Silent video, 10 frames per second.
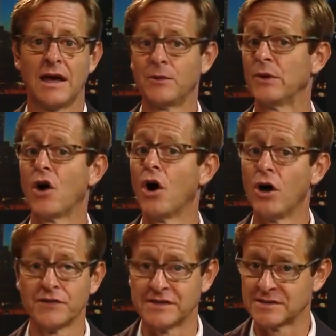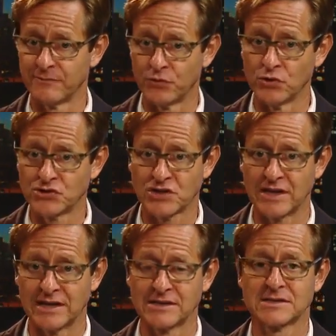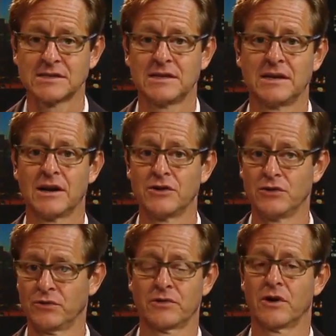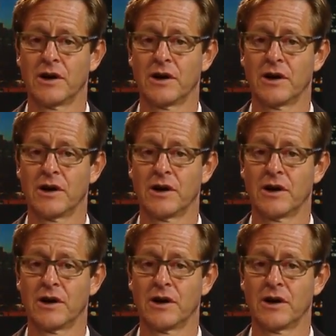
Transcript: I think we all did some foolish things in our youth.